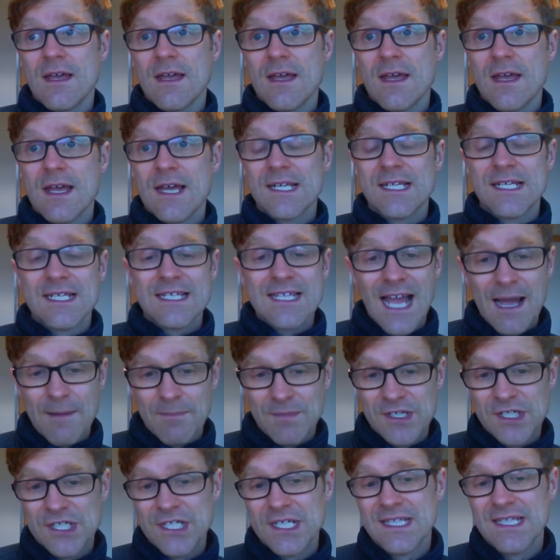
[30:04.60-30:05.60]

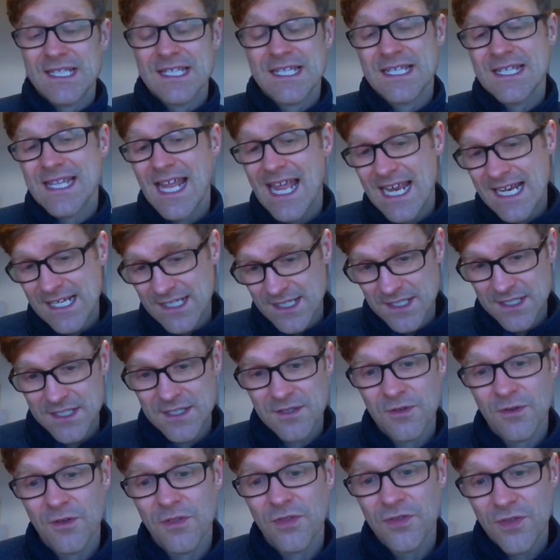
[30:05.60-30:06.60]
establishing the status
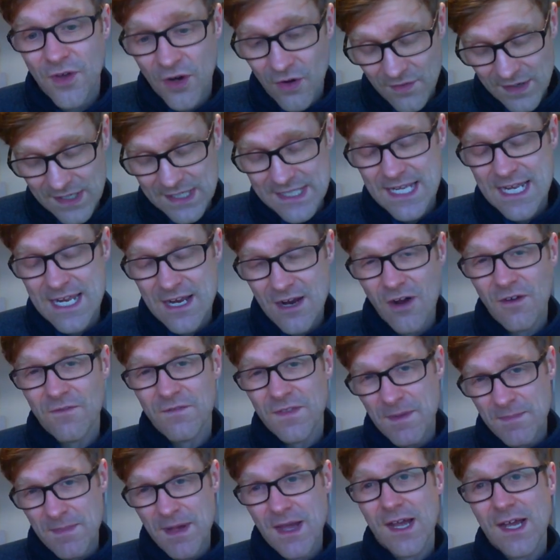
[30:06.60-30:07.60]
and authority of
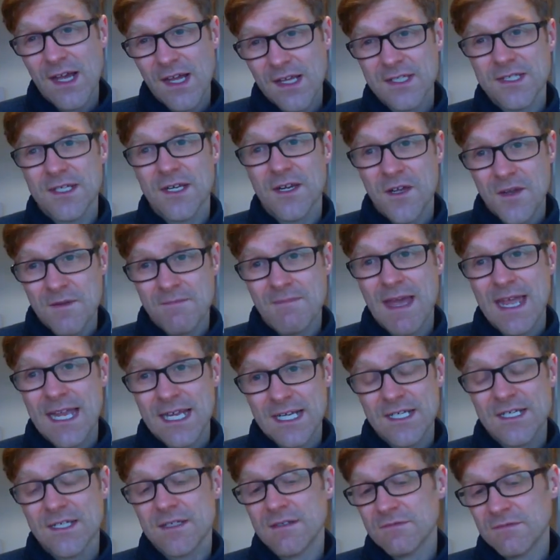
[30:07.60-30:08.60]
the person who
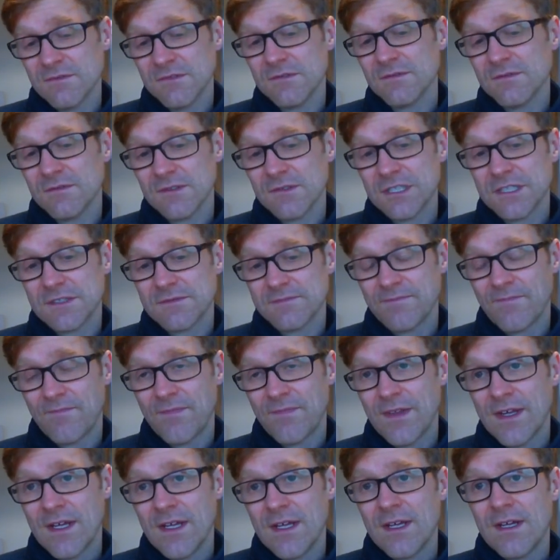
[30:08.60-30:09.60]
makes the rules.
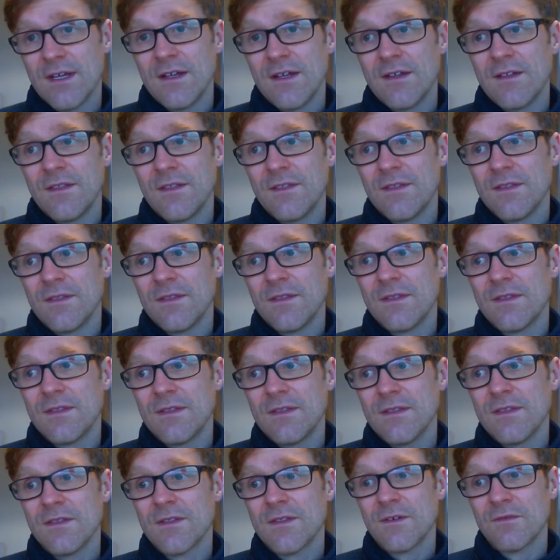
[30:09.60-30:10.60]

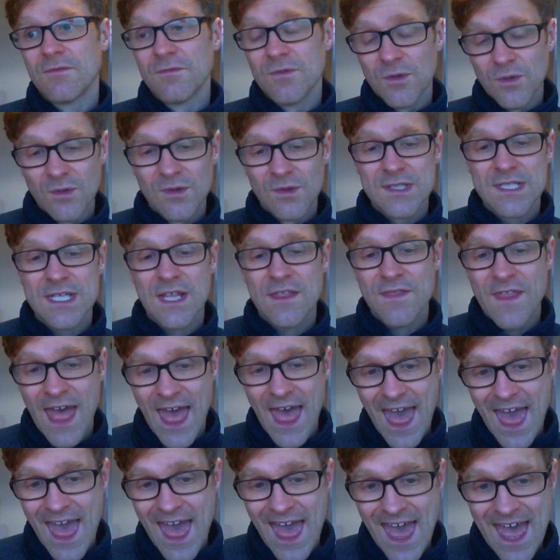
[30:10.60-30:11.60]
The rules are
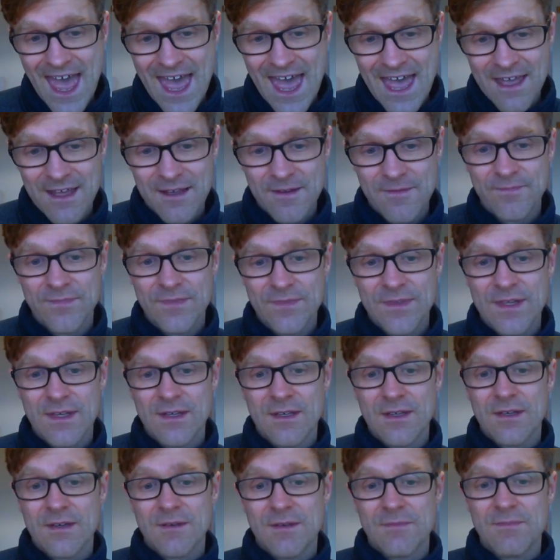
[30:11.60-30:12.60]
there
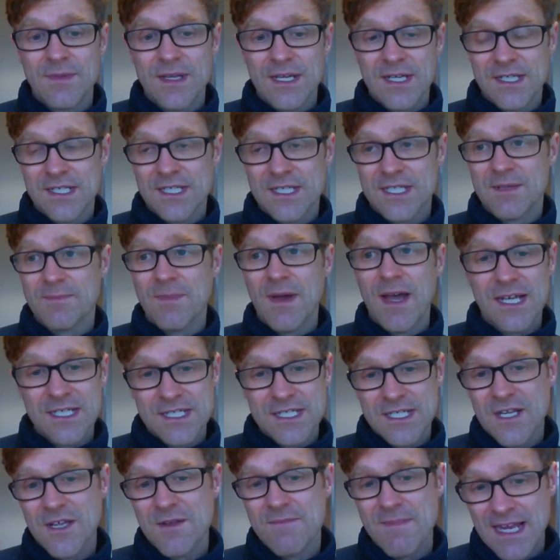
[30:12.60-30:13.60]
because the
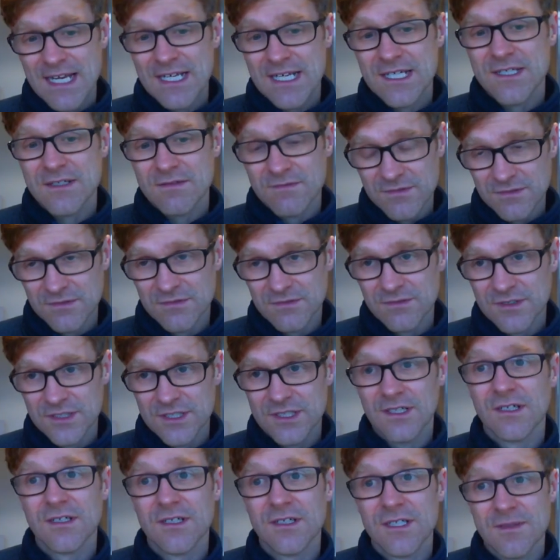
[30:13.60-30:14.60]
person who makes the rules
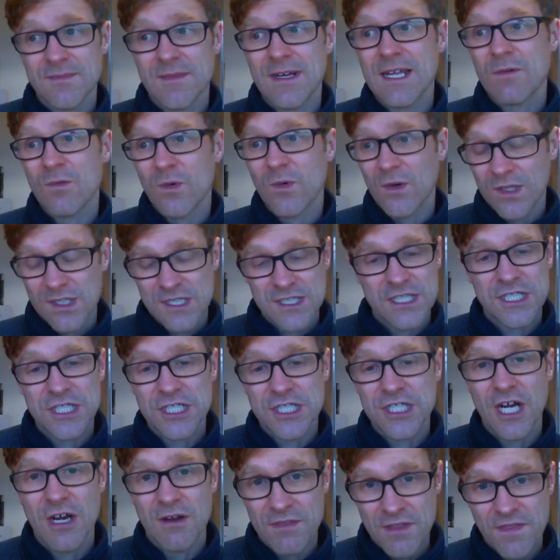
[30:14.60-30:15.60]
ultimately wants to
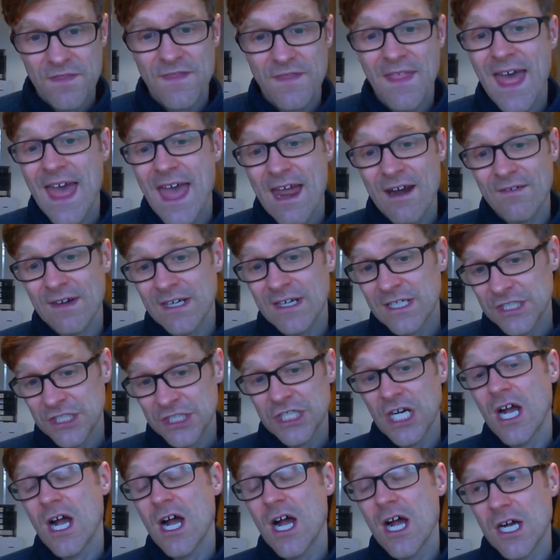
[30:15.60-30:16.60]
show that they're in
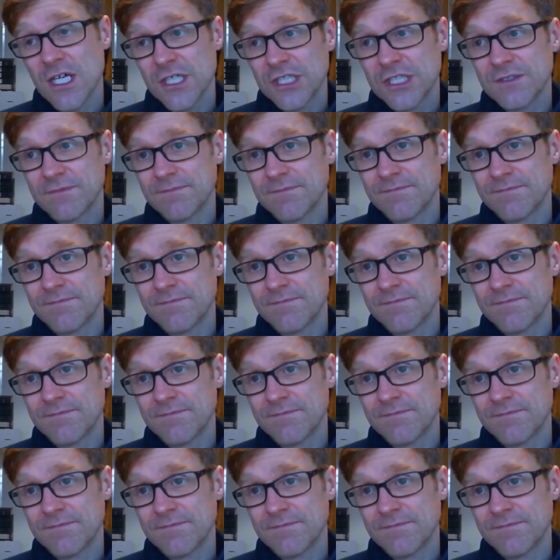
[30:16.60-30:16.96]
charge.